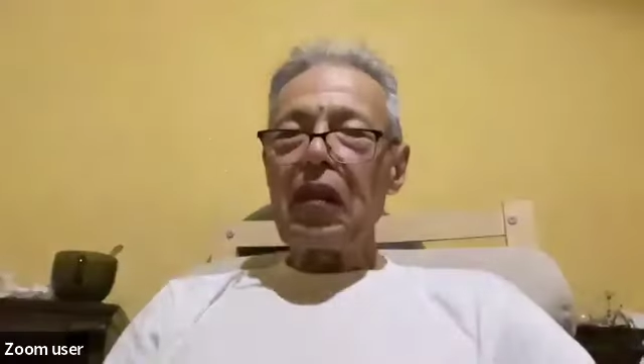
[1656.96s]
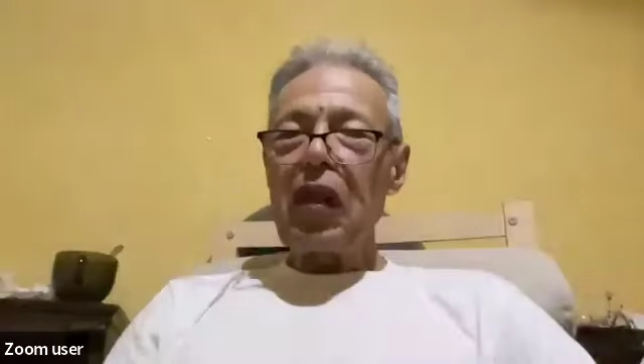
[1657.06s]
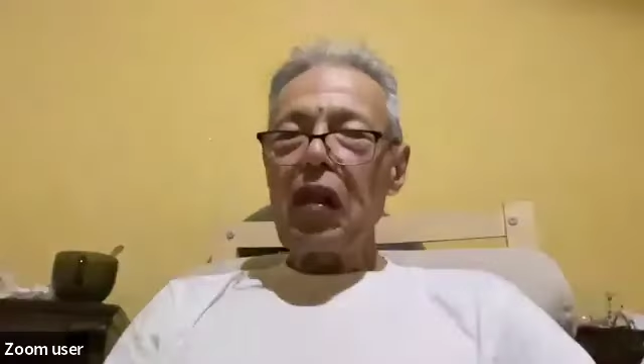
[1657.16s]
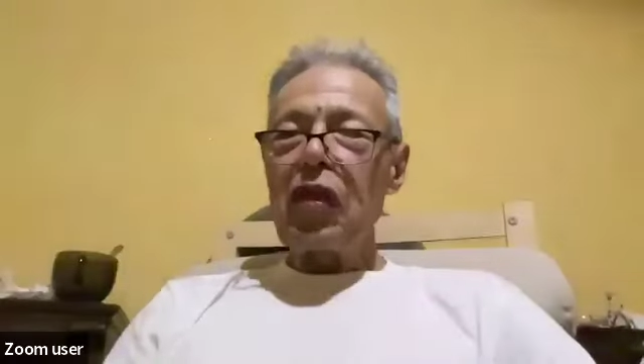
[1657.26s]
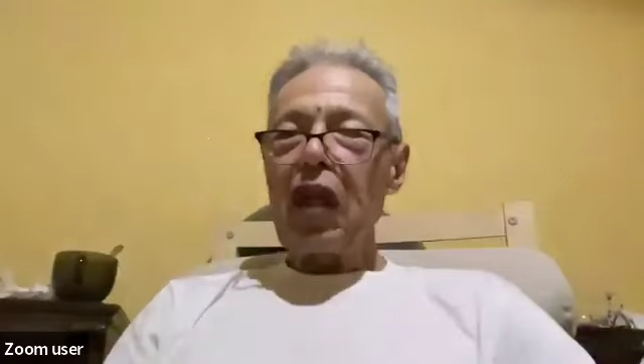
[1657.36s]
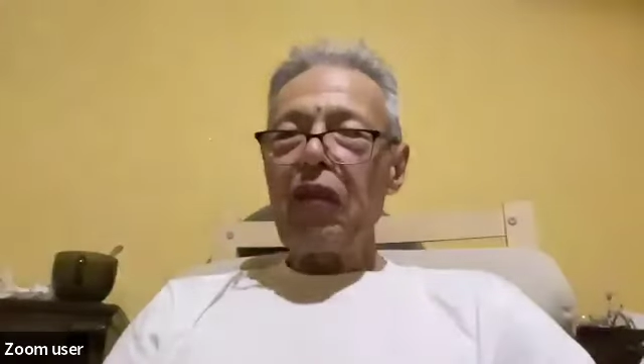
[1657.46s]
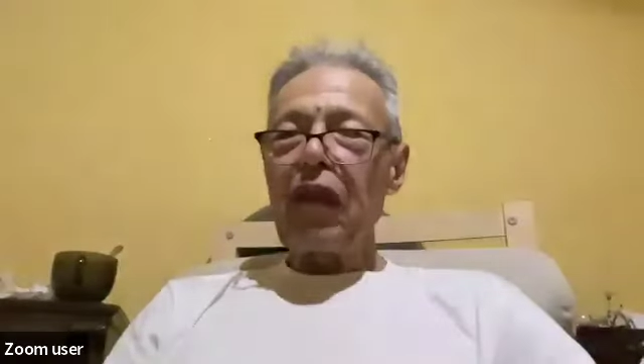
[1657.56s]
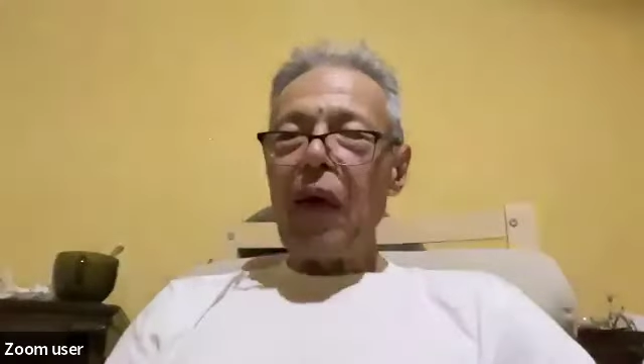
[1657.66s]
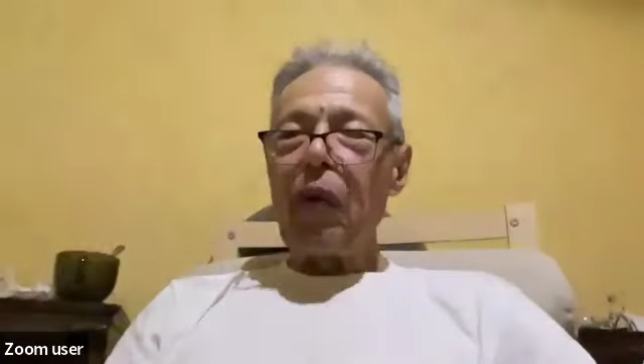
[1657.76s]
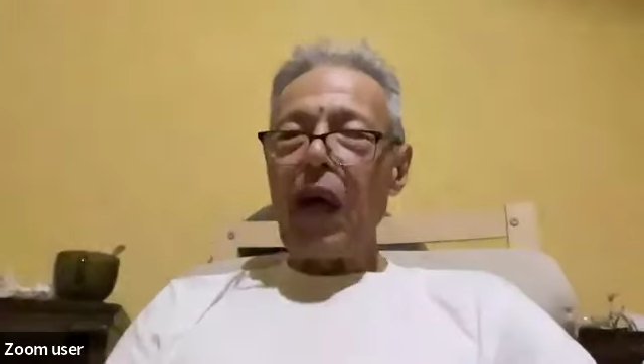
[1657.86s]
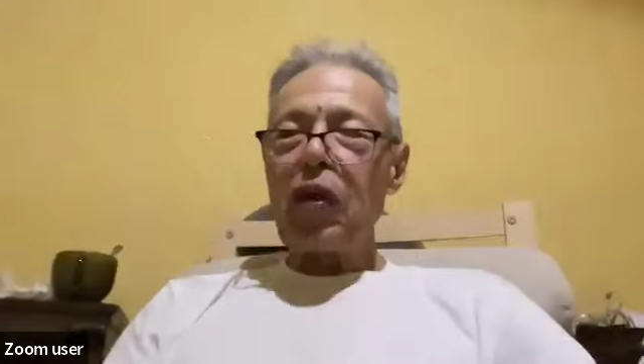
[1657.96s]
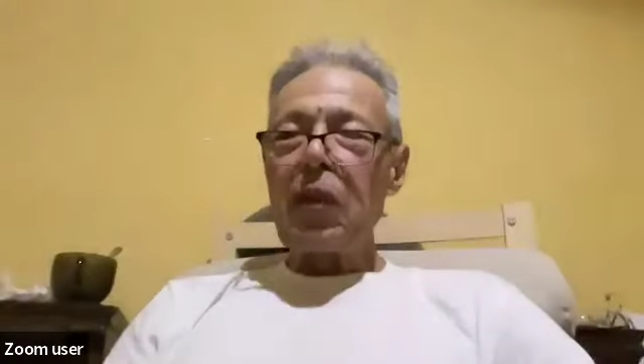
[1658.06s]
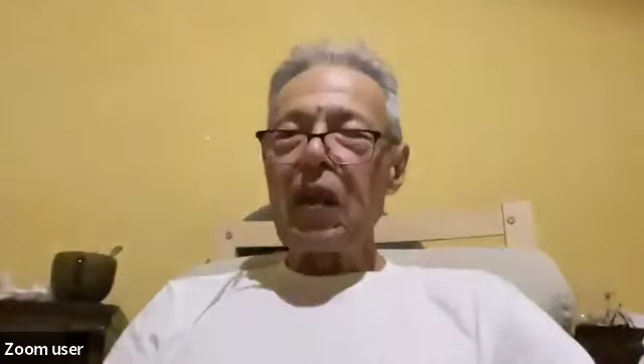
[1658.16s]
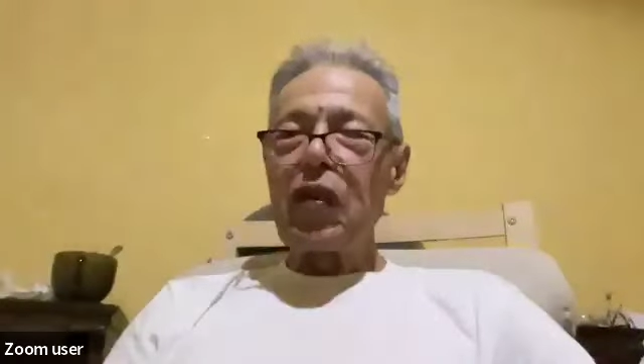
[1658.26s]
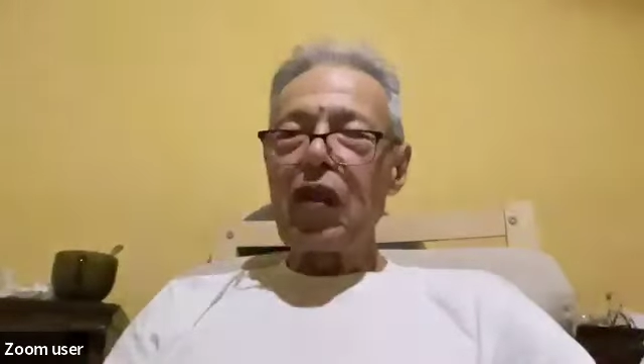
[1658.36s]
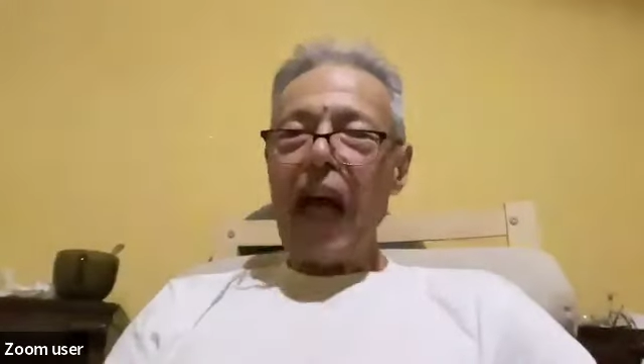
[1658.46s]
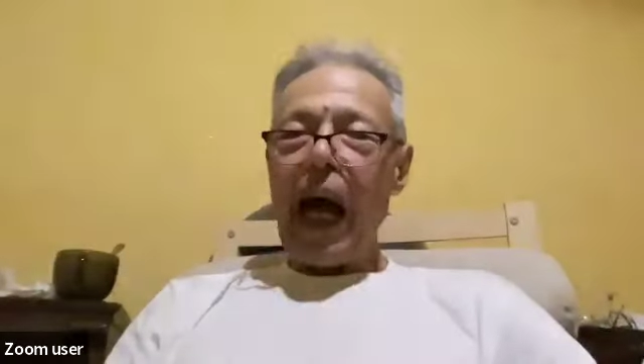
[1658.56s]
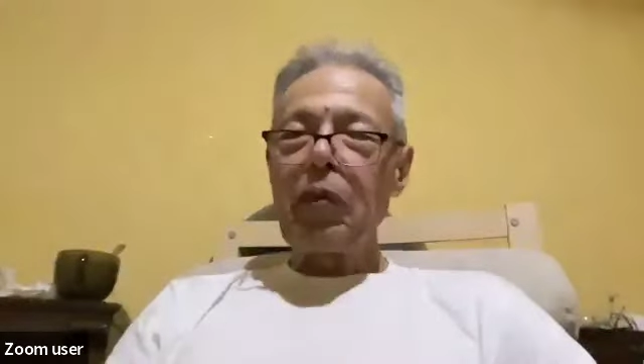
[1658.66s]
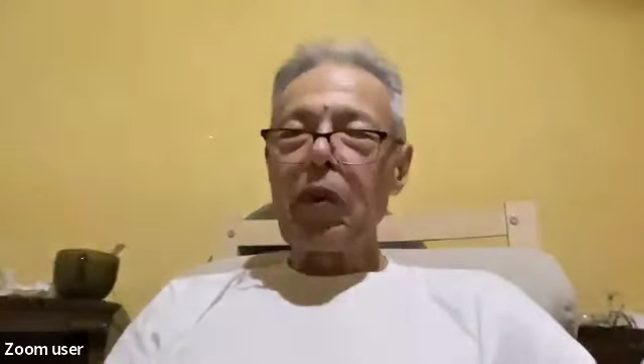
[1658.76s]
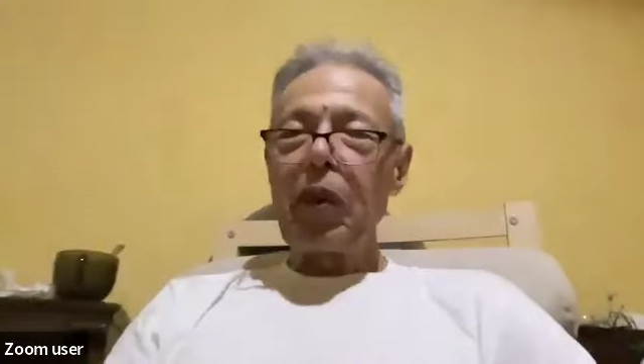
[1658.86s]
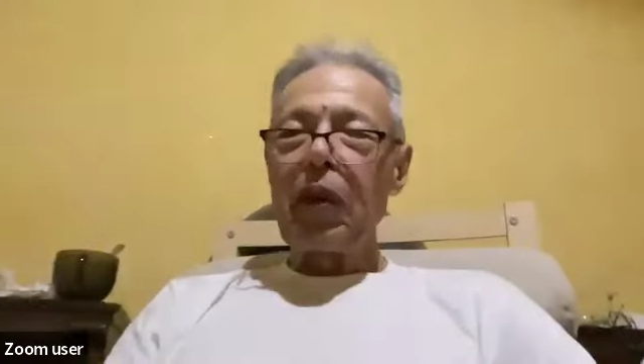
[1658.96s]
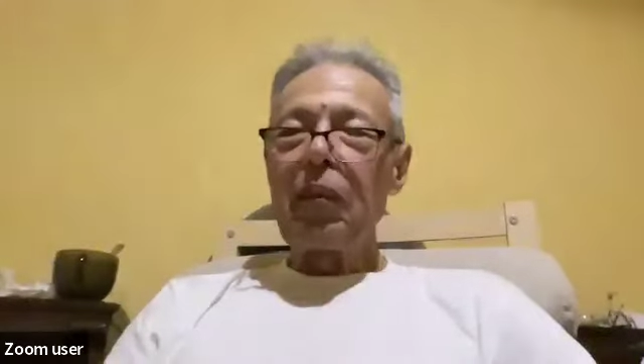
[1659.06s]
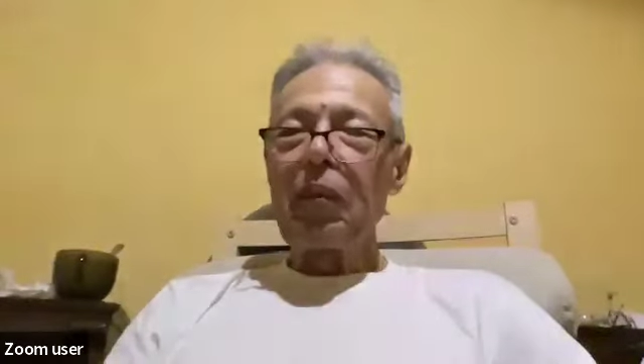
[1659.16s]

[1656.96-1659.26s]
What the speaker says: see if that recipe is adapted.